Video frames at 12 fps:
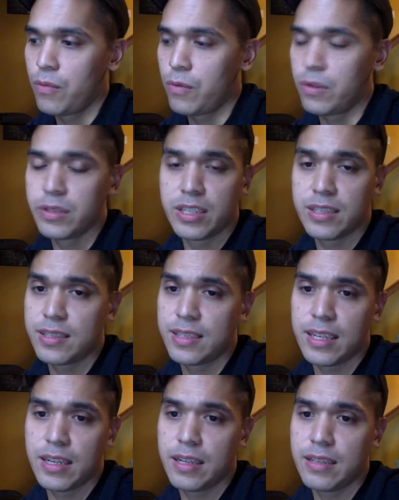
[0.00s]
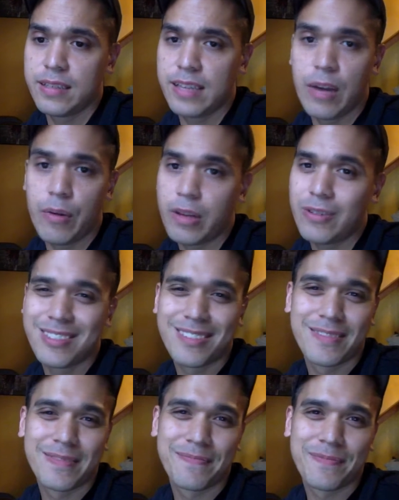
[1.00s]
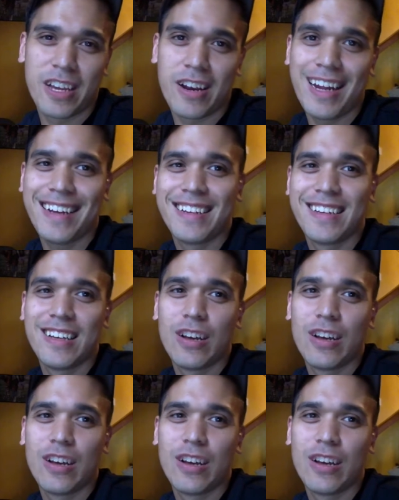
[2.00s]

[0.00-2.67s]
we'll just see how it goes. All right?